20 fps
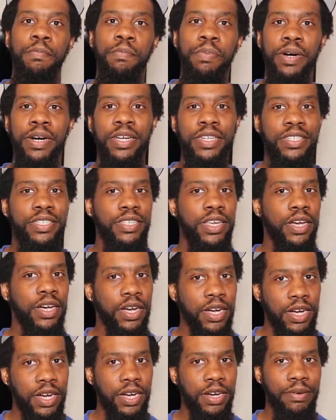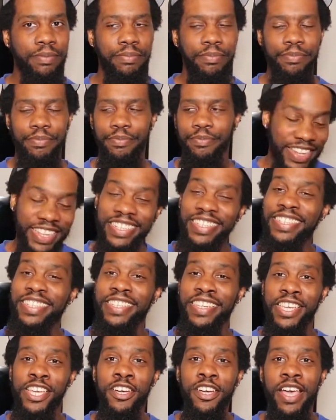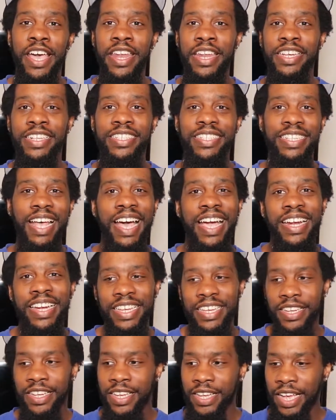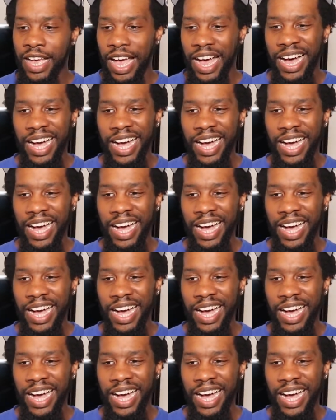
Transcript: but um, it's still an exciting,